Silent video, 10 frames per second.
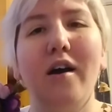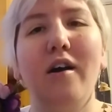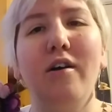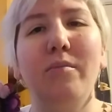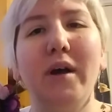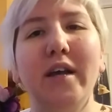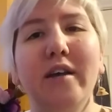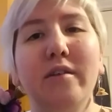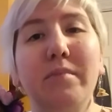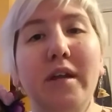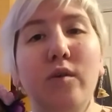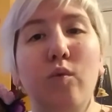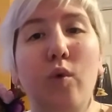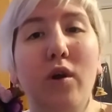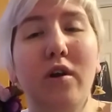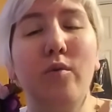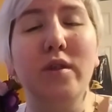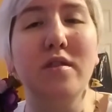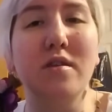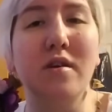I had made it work with
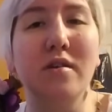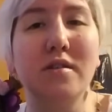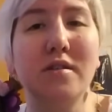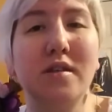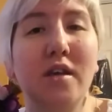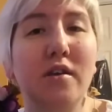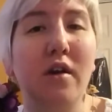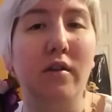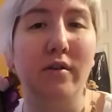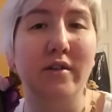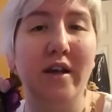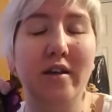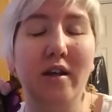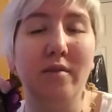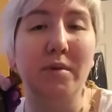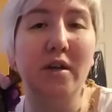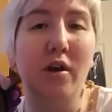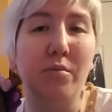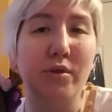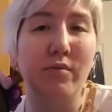the skin color that it had
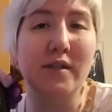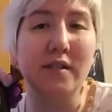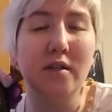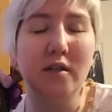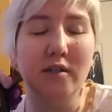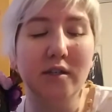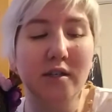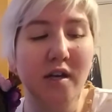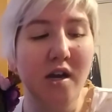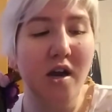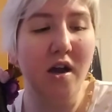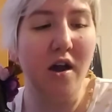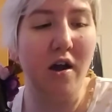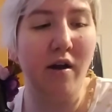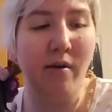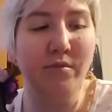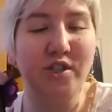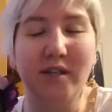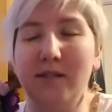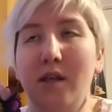become, with the resin color.
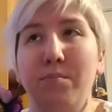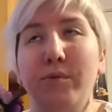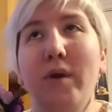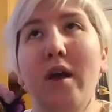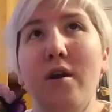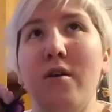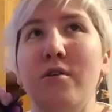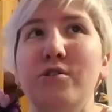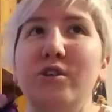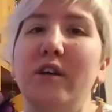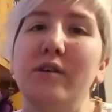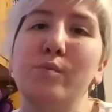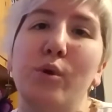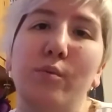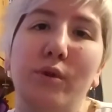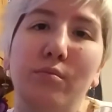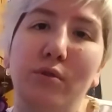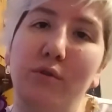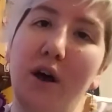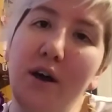She has light blue hair, she has purple and
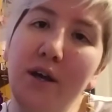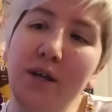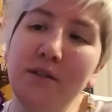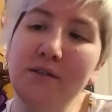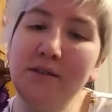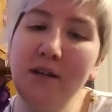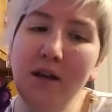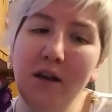blue eyes.